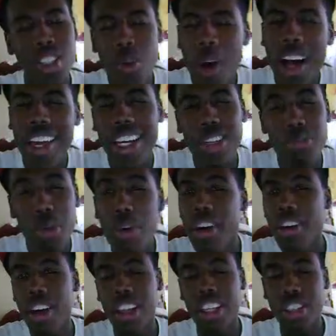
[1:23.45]
So why can't a
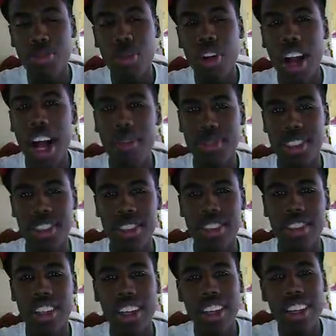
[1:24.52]
boy call it exploring options?